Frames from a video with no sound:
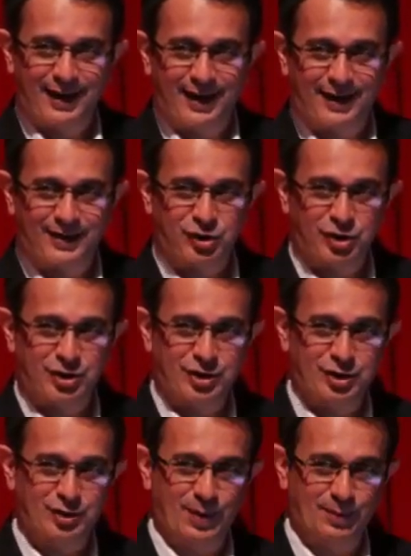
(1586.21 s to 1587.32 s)
and she
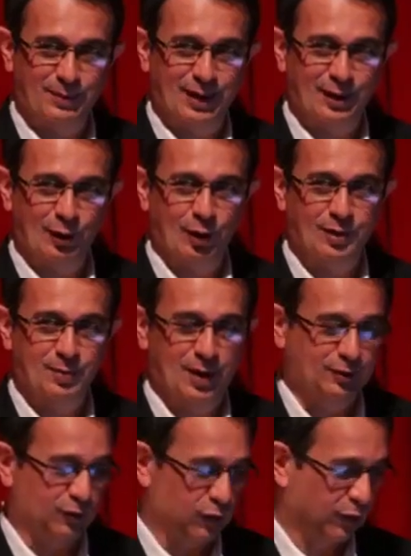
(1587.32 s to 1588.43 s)
teaches me a lot
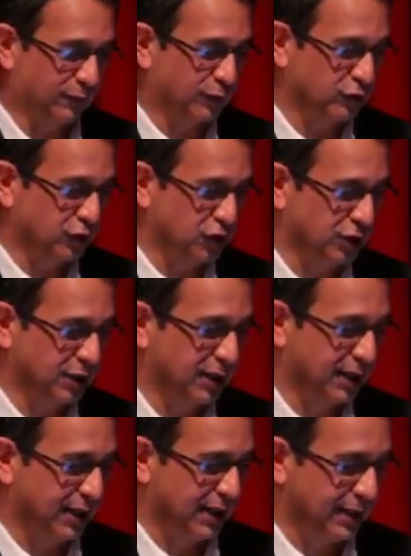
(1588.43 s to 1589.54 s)
about the role of nutrition
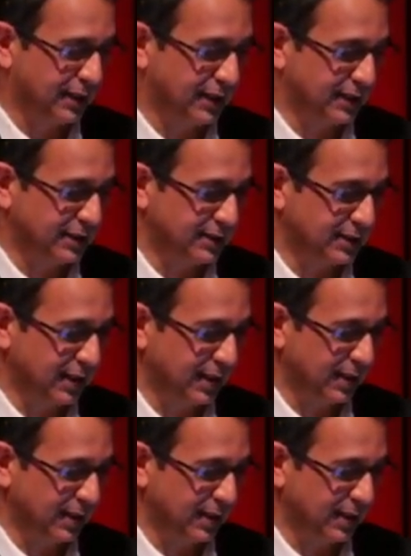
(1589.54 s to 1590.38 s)
in these